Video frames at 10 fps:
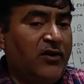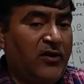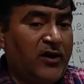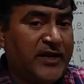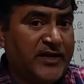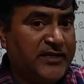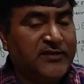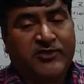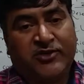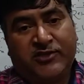
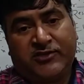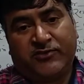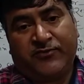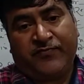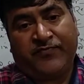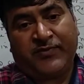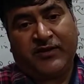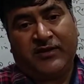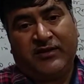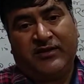organisms also.
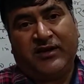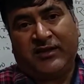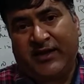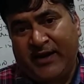The other